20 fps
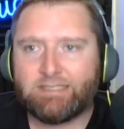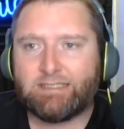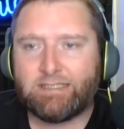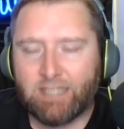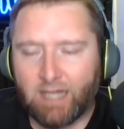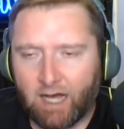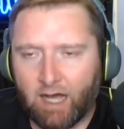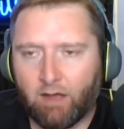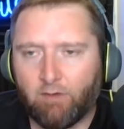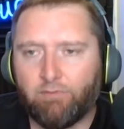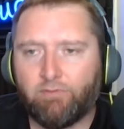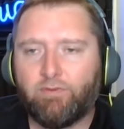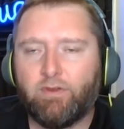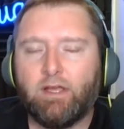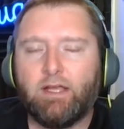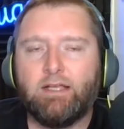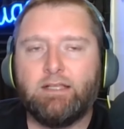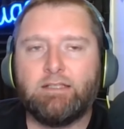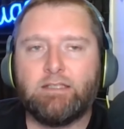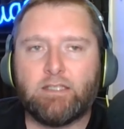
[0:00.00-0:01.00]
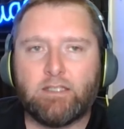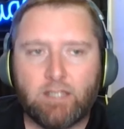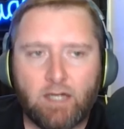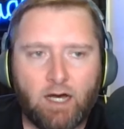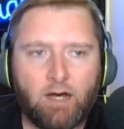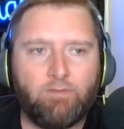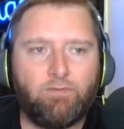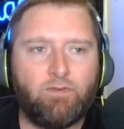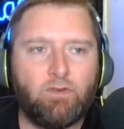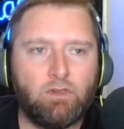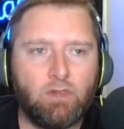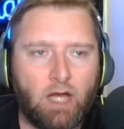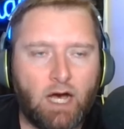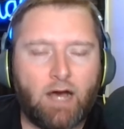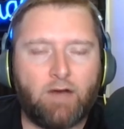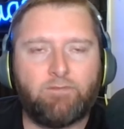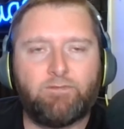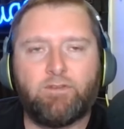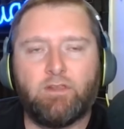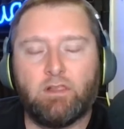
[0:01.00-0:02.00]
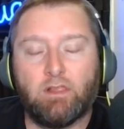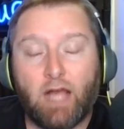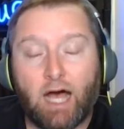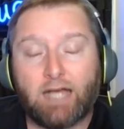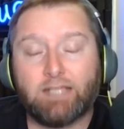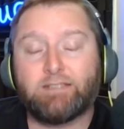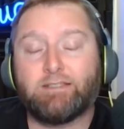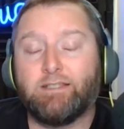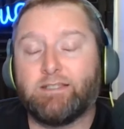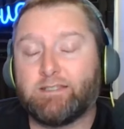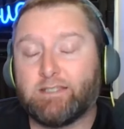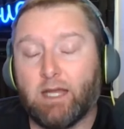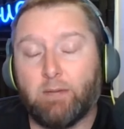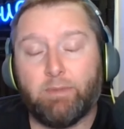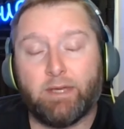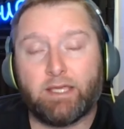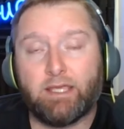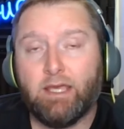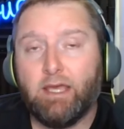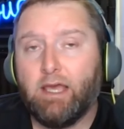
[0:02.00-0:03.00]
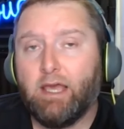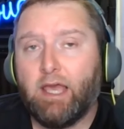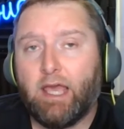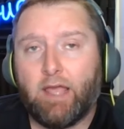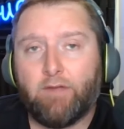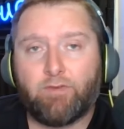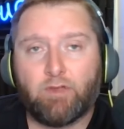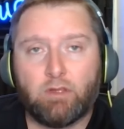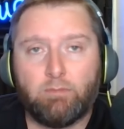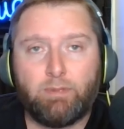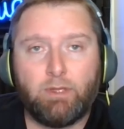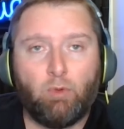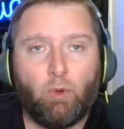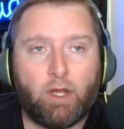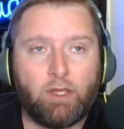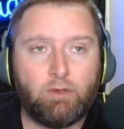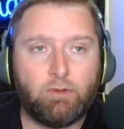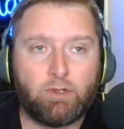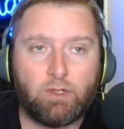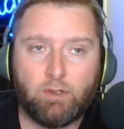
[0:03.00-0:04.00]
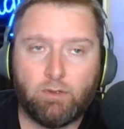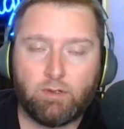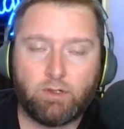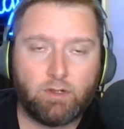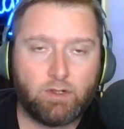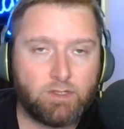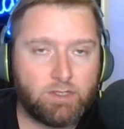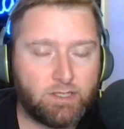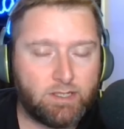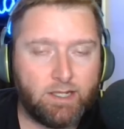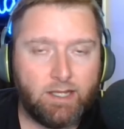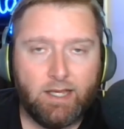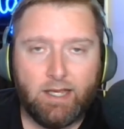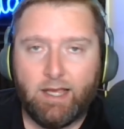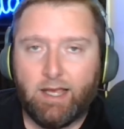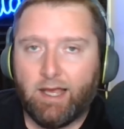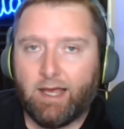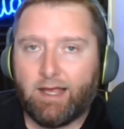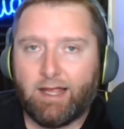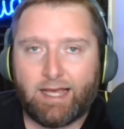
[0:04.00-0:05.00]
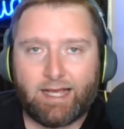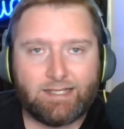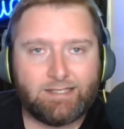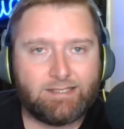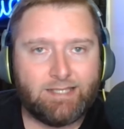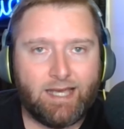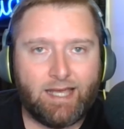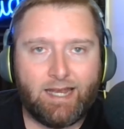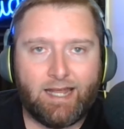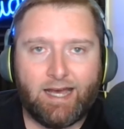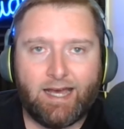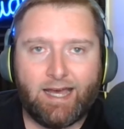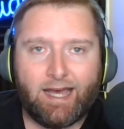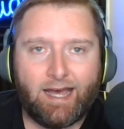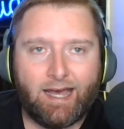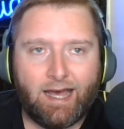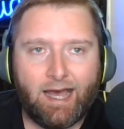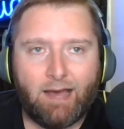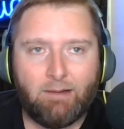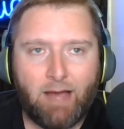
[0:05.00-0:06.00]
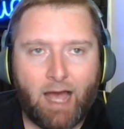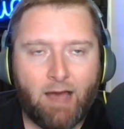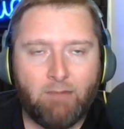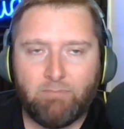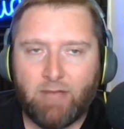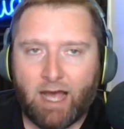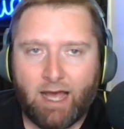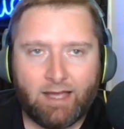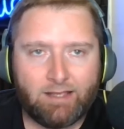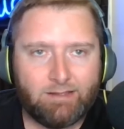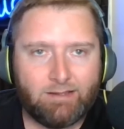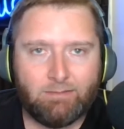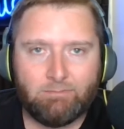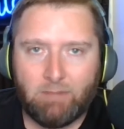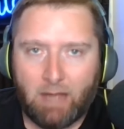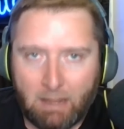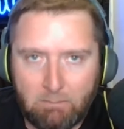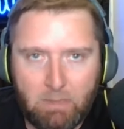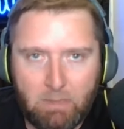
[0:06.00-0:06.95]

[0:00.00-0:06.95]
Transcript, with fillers: tough, tough loss loss to stomach if you're the BYU Cougars. And like I said, I, I, I, I